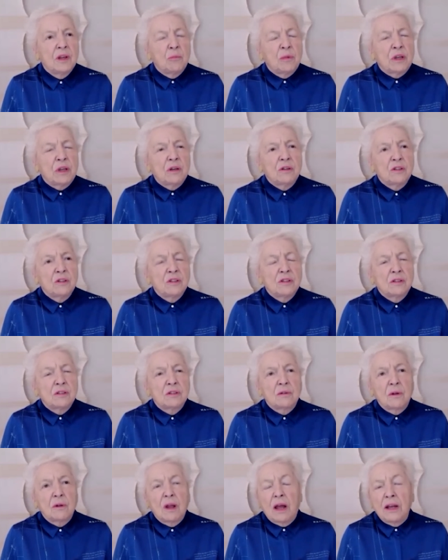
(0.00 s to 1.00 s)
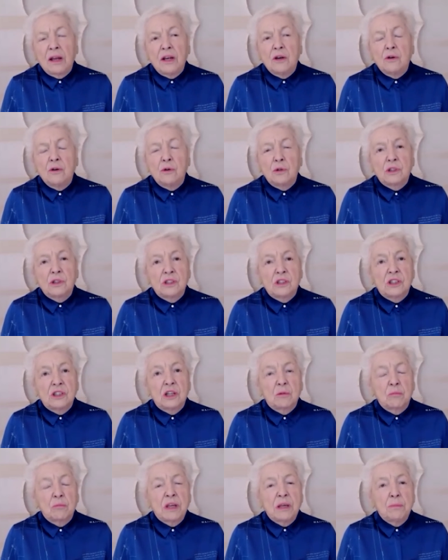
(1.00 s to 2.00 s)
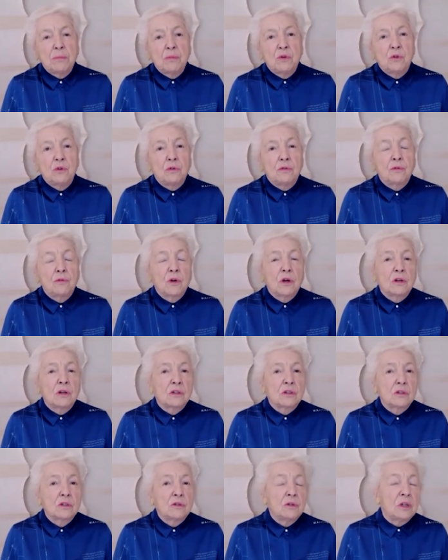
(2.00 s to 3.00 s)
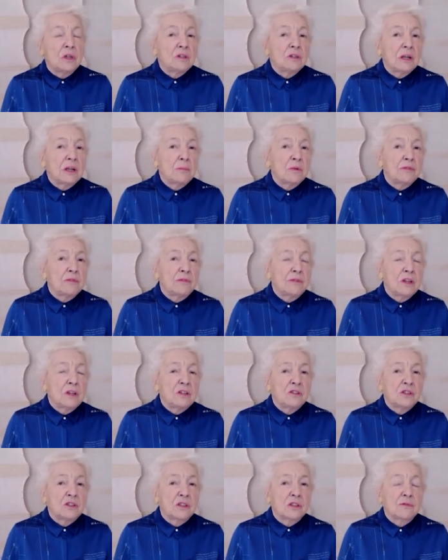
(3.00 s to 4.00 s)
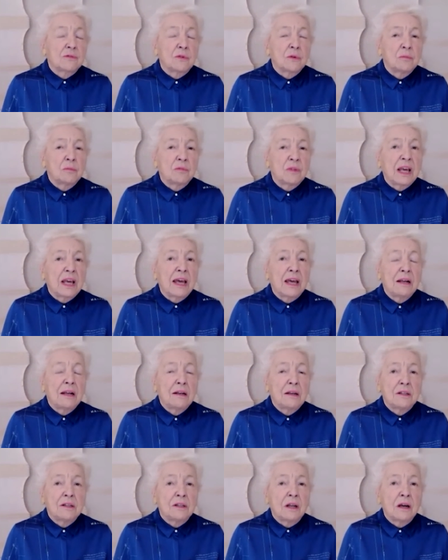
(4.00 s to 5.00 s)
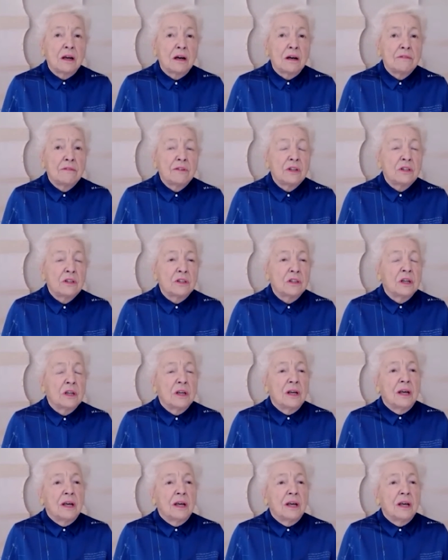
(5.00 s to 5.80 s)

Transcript: because I know autistic people who've got you know double firsts from Yale and Harvard,